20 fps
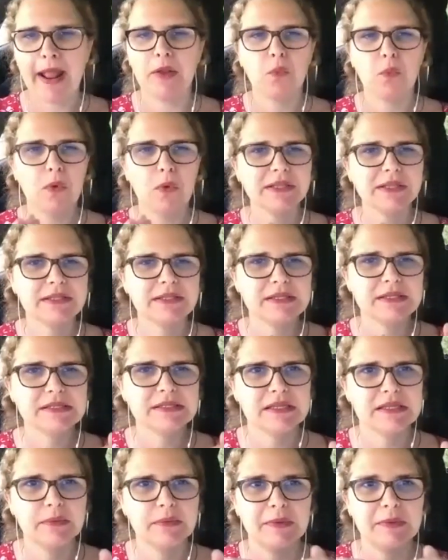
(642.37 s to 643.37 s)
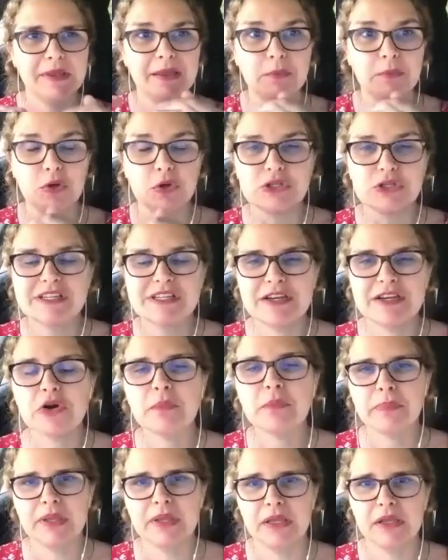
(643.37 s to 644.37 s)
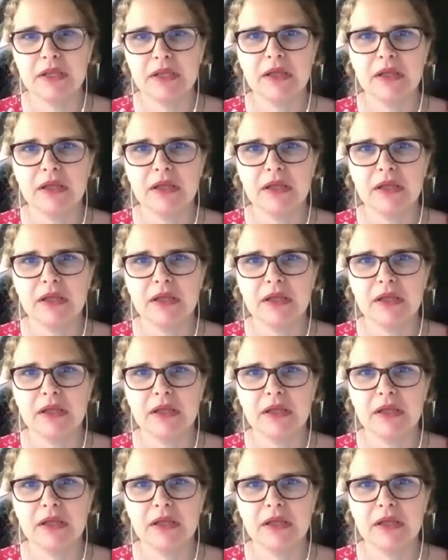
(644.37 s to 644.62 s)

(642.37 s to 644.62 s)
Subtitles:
what is hypnotherapy?